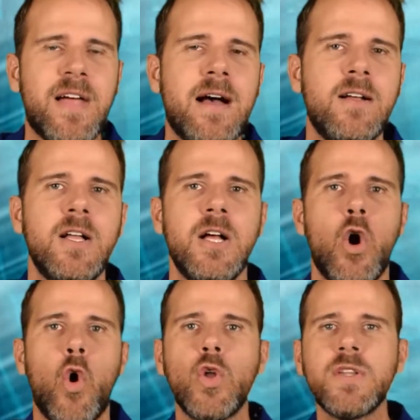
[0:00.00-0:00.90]
that.
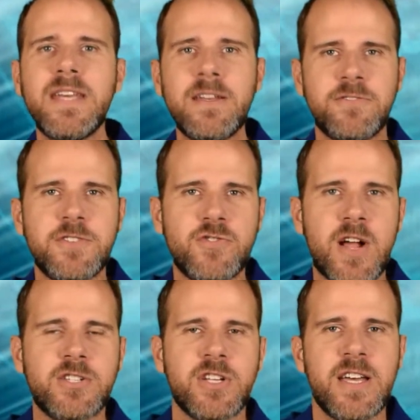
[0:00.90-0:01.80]
All the
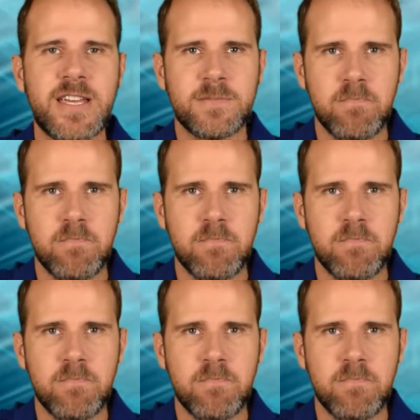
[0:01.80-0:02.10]
infrastructure is